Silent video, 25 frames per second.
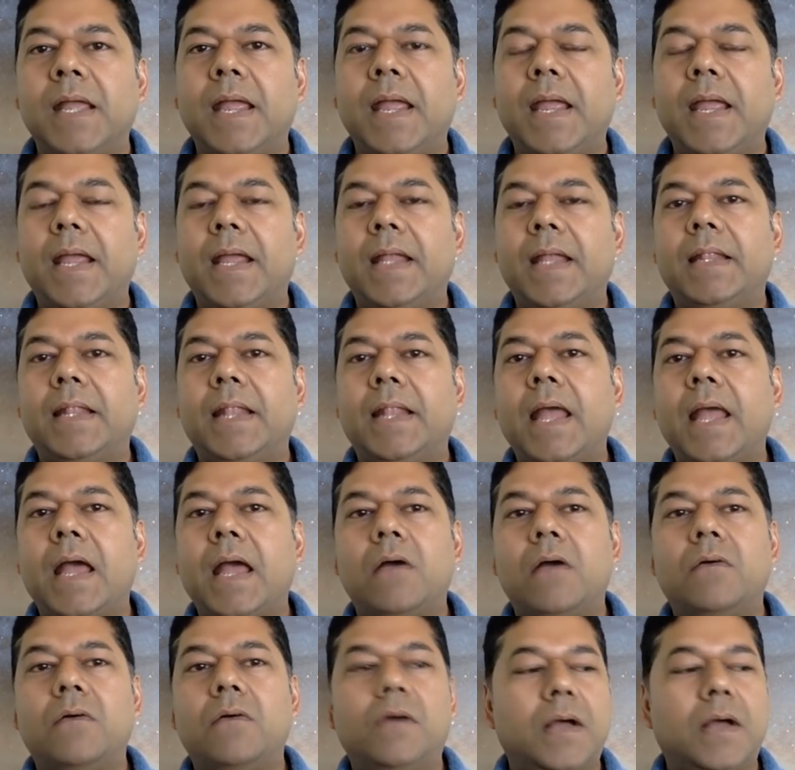And
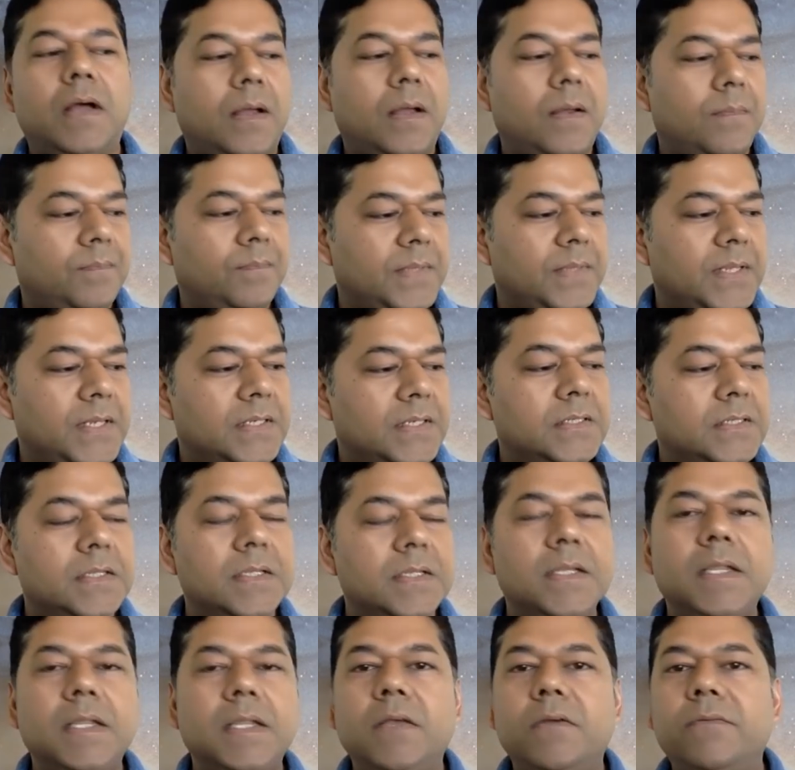now this
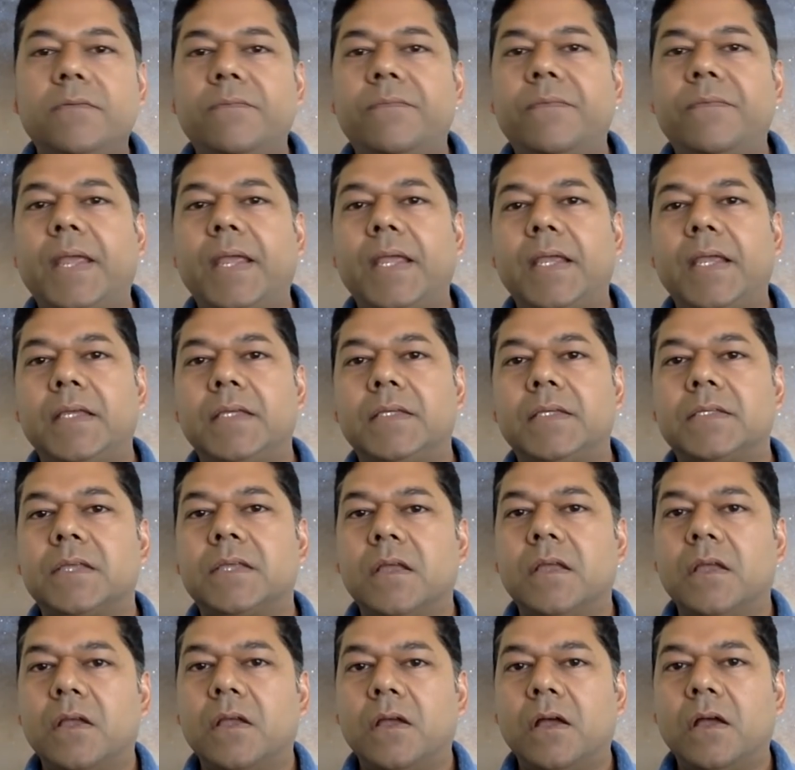new phase
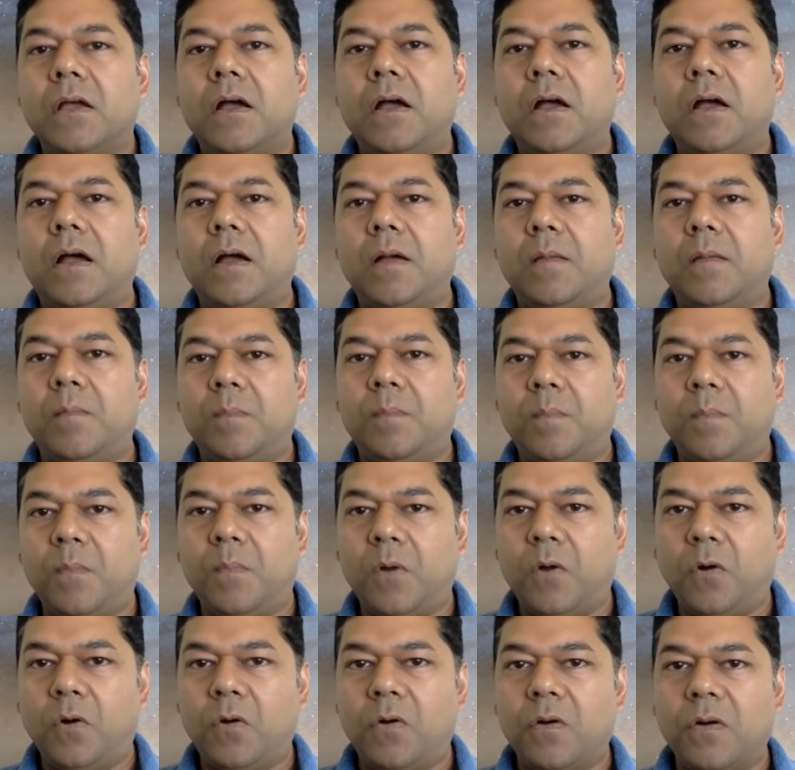
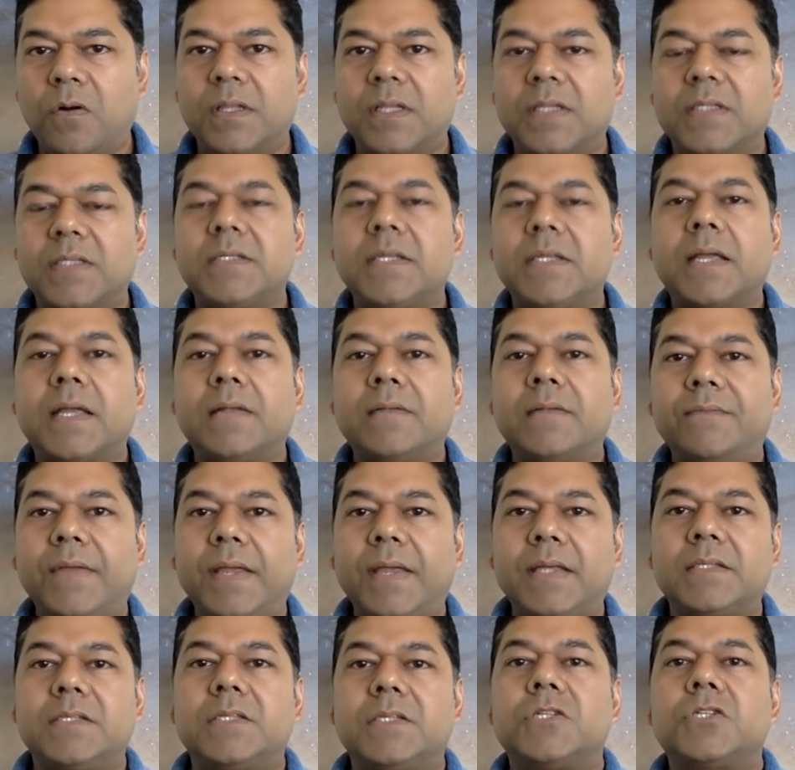or the second
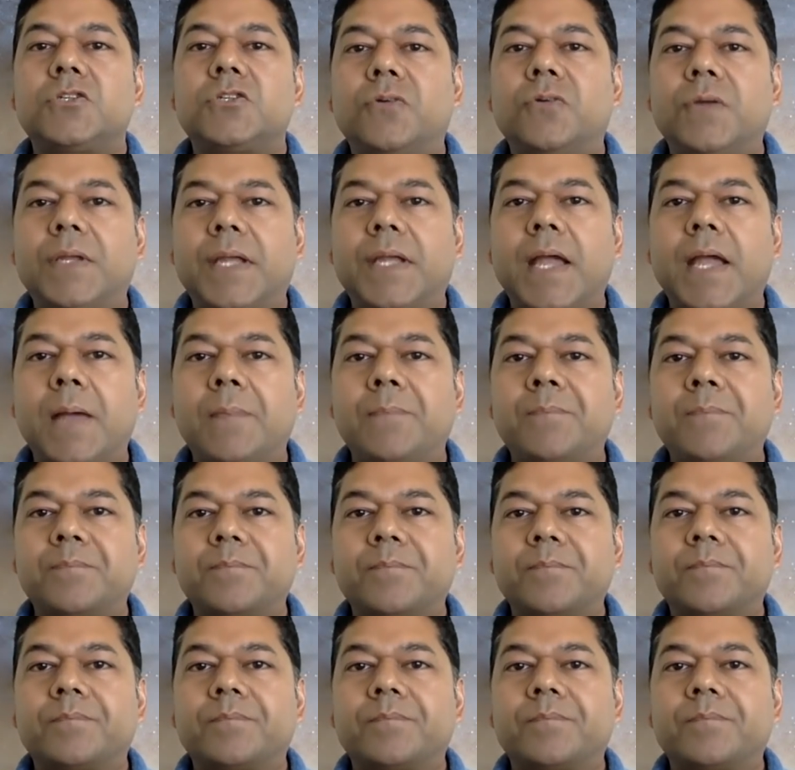phase is showing up